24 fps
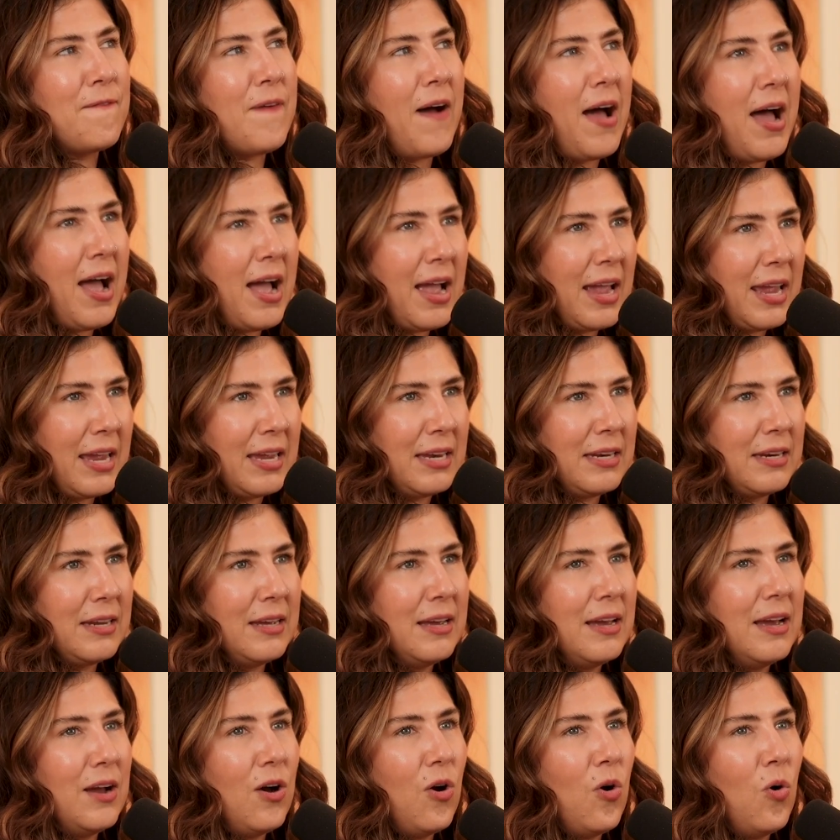fine
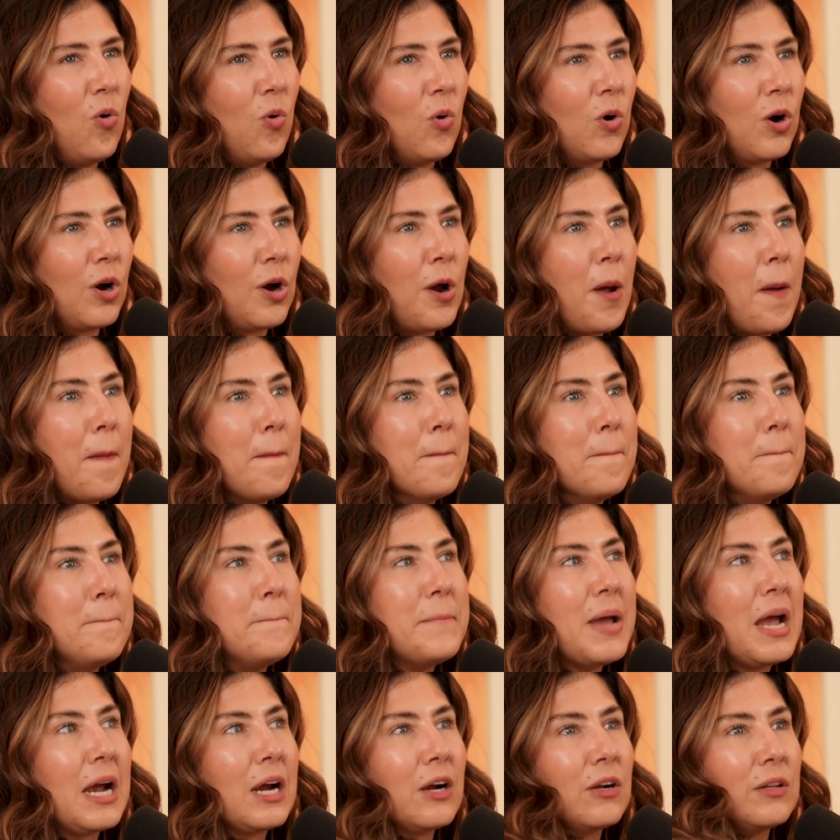or
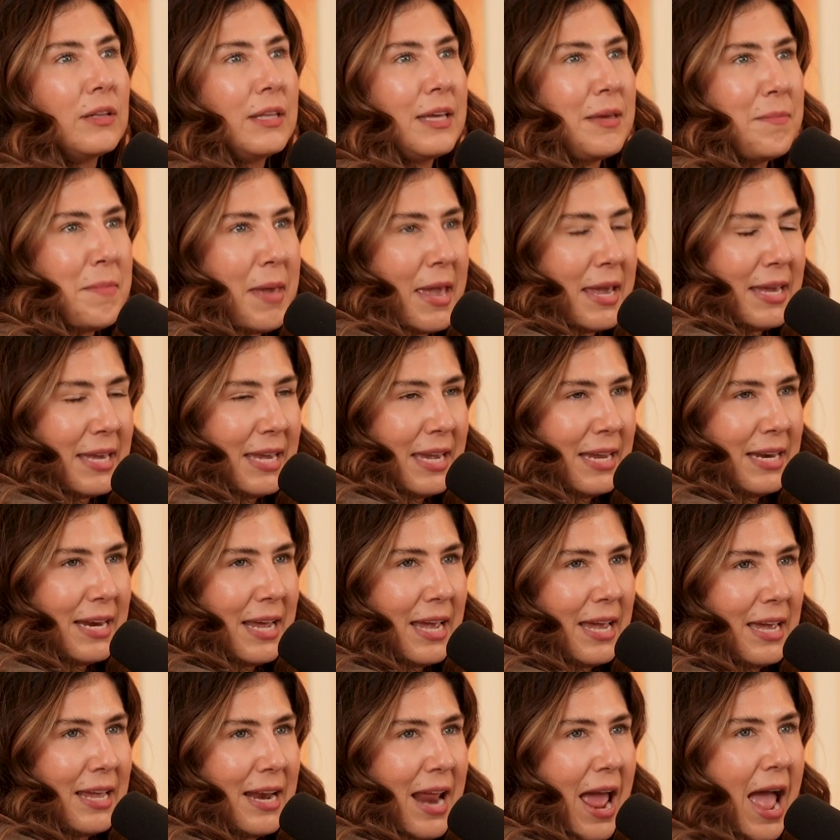barely making
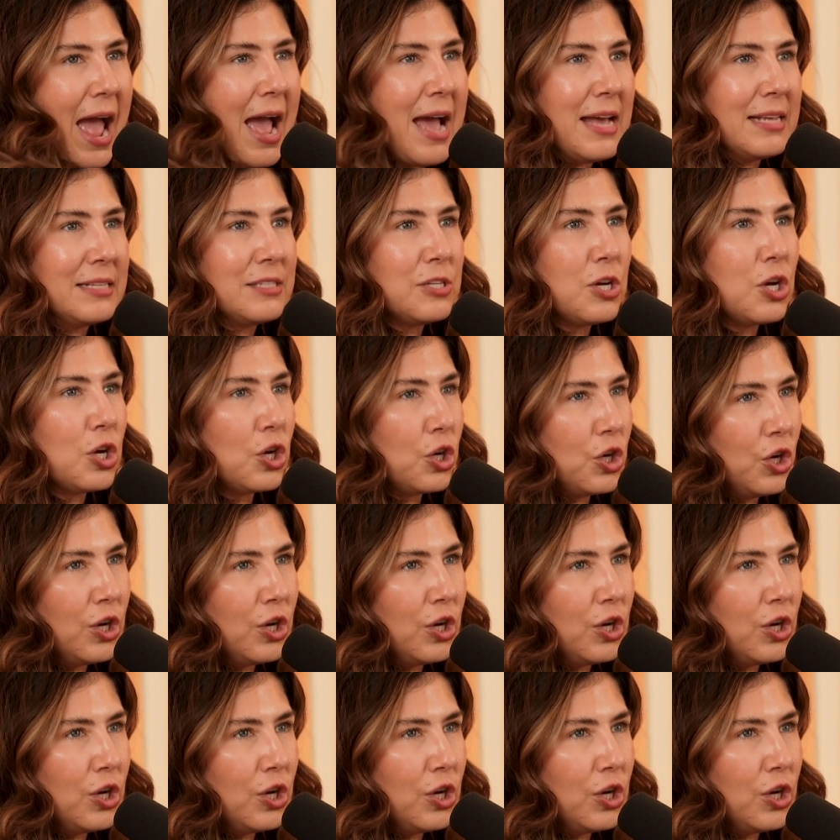it as